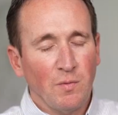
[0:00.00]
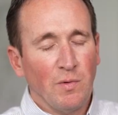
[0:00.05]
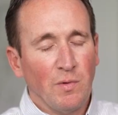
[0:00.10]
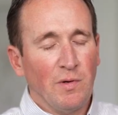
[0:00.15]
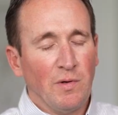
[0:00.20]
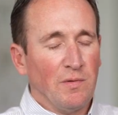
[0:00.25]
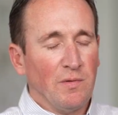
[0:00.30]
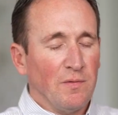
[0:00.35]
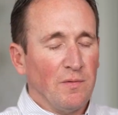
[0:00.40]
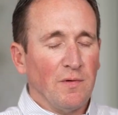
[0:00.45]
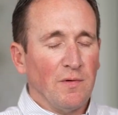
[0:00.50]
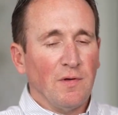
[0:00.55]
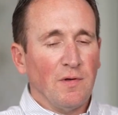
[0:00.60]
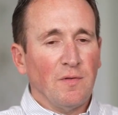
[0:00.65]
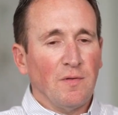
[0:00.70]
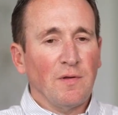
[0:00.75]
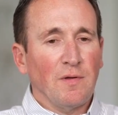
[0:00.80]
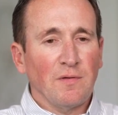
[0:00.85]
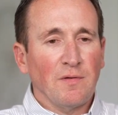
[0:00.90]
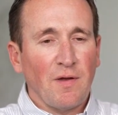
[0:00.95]
when
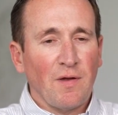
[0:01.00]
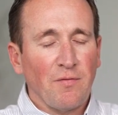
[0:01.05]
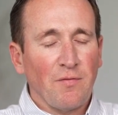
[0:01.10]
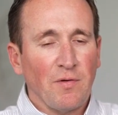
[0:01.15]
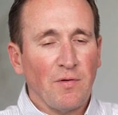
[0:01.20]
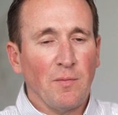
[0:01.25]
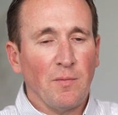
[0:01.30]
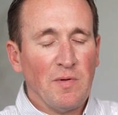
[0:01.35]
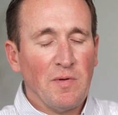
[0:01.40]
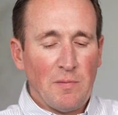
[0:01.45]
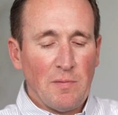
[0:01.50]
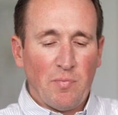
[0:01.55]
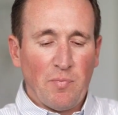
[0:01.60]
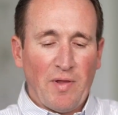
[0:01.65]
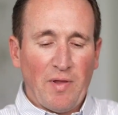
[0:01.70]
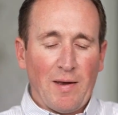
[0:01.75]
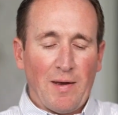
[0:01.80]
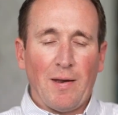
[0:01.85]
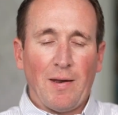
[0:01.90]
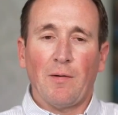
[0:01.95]
things have to be
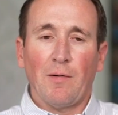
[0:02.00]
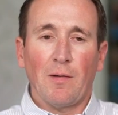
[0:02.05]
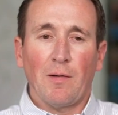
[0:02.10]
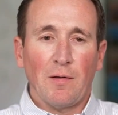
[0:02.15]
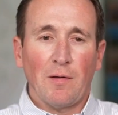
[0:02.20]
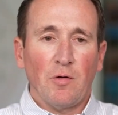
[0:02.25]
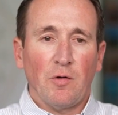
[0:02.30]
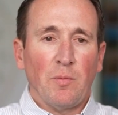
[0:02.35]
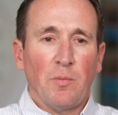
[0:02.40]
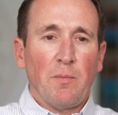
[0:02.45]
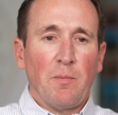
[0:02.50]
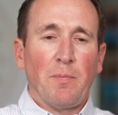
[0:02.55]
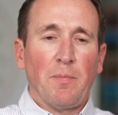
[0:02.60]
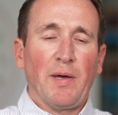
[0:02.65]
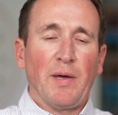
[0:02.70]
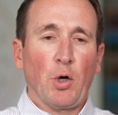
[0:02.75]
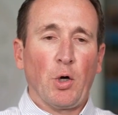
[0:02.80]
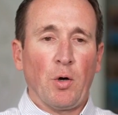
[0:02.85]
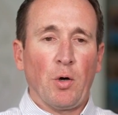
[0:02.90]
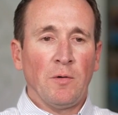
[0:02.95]
planned out a little bit
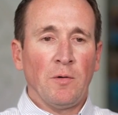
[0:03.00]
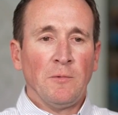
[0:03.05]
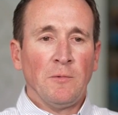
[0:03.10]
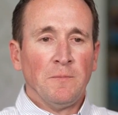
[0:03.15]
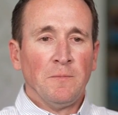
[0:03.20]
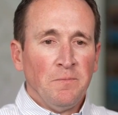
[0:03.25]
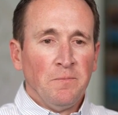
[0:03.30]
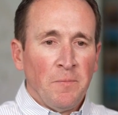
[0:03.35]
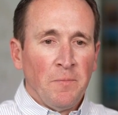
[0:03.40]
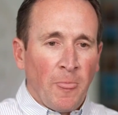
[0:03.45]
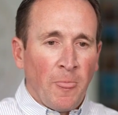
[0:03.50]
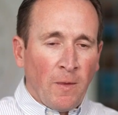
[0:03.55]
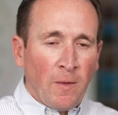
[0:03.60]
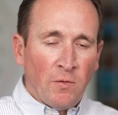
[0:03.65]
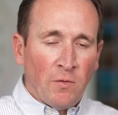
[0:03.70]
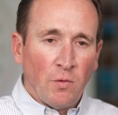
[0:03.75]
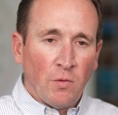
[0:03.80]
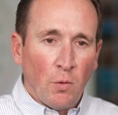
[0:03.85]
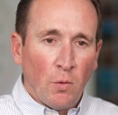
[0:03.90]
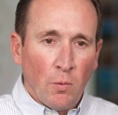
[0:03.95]
better.
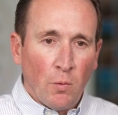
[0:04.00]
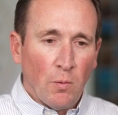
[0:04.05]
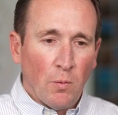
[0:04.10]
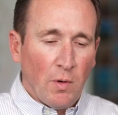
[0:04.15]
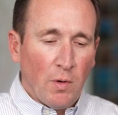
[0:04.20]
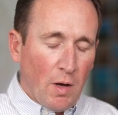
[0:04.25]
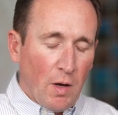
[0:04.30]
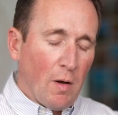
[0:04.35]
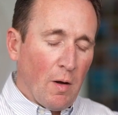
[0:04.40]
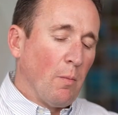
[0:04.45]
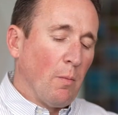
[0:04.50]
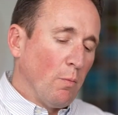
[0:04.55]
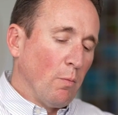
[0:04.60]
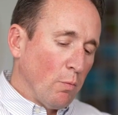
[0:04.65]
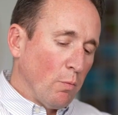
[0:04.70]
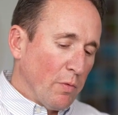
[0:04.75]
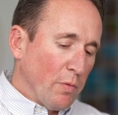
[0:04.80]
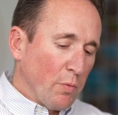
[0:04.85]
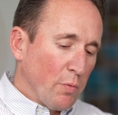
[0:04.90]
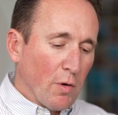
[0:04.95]
So
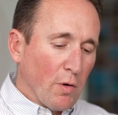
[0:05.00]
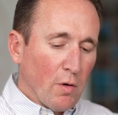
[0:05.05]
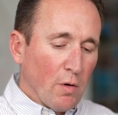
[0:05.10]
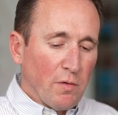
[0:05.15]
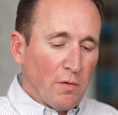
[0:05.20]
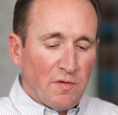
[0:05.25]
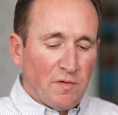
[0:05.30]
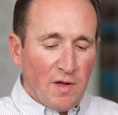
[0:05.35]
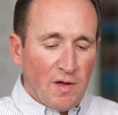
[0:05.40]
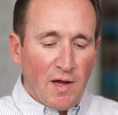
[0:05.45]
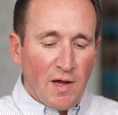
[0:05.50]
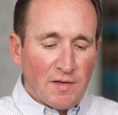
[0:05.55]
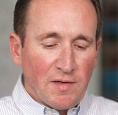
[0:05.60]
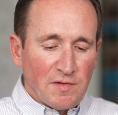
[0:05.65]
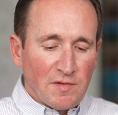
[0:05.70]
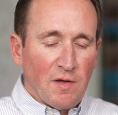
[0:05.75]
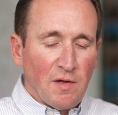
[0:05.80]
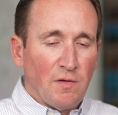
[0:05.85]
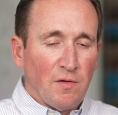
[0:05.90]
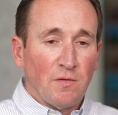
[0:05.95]
with regards to
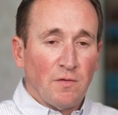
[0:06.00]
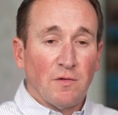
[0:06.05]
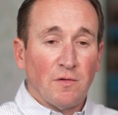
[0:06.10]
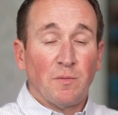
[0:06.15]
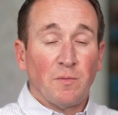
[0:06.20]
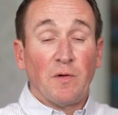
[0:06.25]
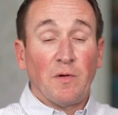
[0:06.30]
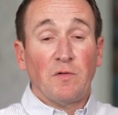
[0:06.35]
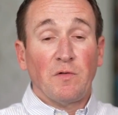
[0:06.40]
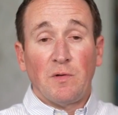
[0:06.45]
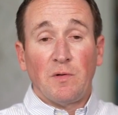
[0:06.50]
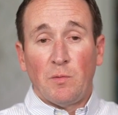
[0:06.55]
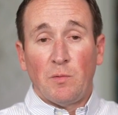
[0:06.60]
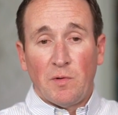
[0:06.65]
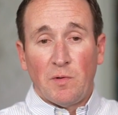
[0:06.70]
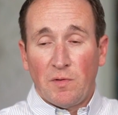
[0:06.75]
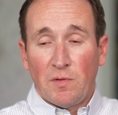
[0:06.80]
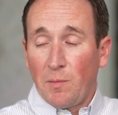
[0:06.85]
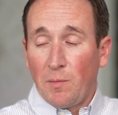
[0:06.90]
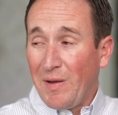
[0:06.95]
assets, especially
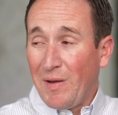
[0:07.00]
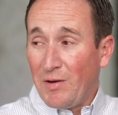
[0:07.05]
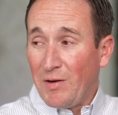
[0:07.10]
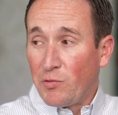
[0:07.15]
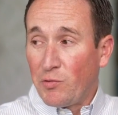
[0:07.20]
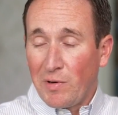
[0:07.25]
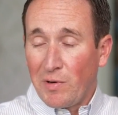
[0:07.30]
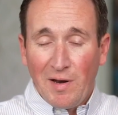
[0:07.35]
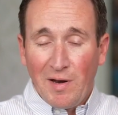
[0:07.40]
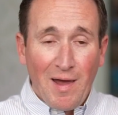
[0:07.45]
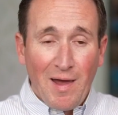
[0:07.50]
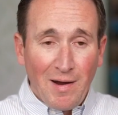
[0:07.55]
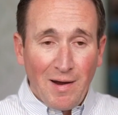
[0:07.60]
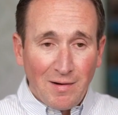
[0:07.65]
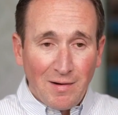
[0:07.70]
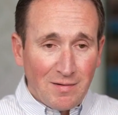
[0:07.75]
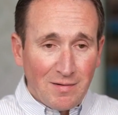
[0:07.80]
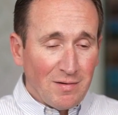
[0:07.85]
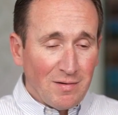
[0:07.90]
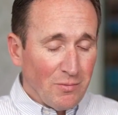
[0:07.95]
with the PATRIOT
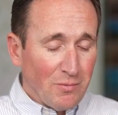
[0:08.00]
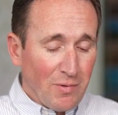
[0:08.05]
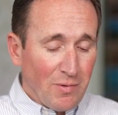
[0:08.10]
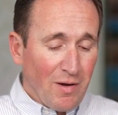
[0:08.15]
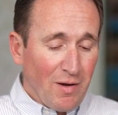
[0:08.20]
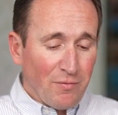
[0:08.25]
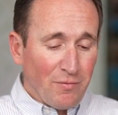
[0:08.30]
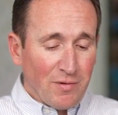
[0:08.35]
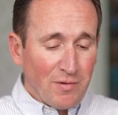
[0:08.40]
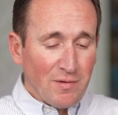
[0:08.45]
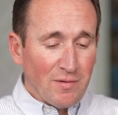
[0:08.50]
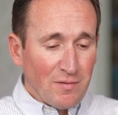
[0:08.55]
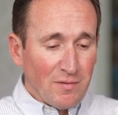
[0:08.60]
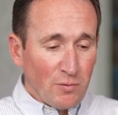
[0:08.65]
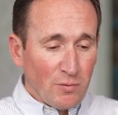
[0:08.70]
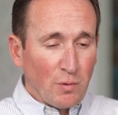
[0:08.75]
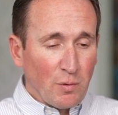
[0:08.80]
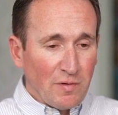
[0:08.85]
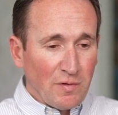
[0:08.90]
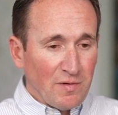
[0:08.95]
Act, we have to
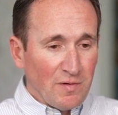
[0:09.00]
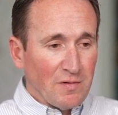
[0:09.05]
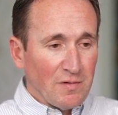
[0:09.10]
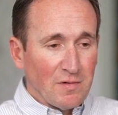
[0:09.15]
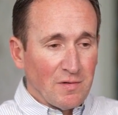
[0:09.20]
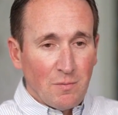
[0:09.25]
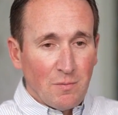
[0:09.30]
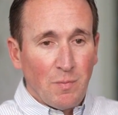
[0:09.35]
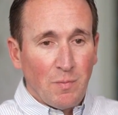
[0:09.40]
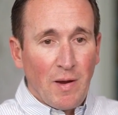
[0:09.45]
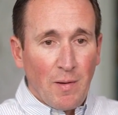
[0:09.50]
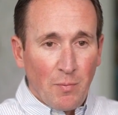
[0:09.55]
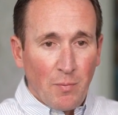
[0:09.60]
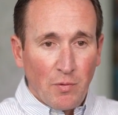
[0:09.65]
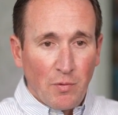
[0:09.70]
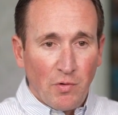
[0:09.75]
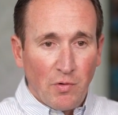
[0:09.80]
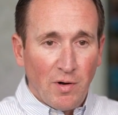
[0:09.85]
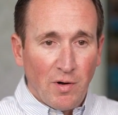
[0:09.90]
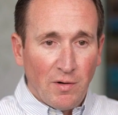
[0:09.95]
source, season, and paper
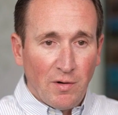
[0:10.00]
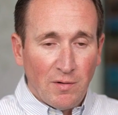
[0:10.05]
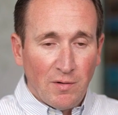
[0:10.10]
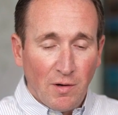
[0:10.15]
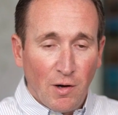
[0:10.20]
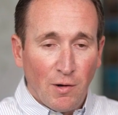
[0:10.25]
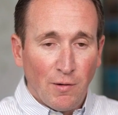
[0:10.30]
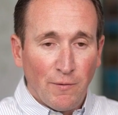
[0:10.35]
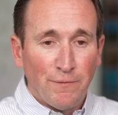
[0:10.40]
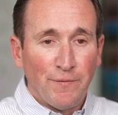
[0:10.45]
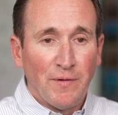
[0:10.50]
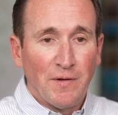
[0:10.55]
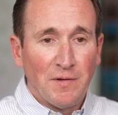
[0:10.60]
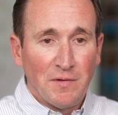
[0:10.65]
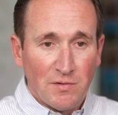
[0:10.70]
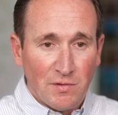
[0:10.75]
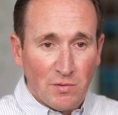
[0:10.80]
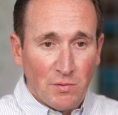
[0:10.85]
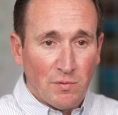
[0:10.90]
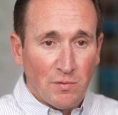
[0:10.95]
trail all
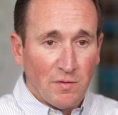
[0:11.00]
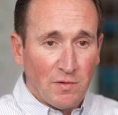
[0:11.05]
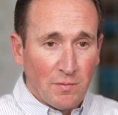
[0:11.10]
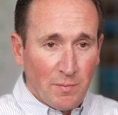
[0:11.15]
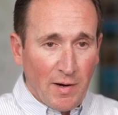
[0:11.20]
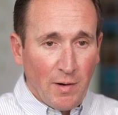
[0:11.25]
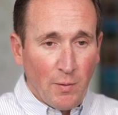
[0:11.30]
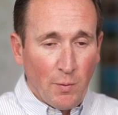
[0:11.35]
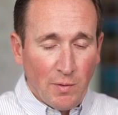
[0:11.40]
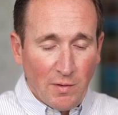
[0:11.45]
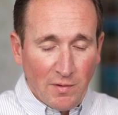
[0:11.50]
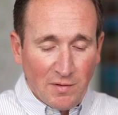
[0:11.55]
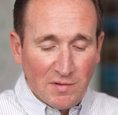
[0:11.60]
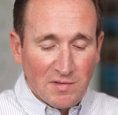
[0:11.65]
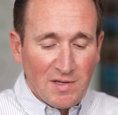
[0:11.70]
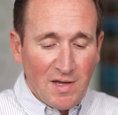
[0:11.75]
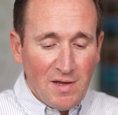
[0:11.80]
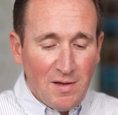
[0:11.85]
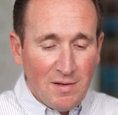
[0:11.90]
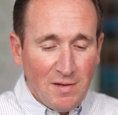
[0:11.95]
funds used to buy real
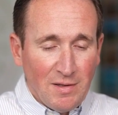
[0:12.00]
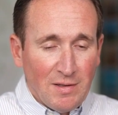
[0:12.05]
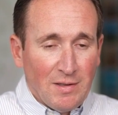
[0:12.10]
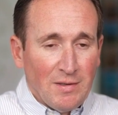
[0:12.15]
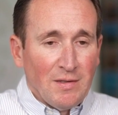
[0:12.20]
estate.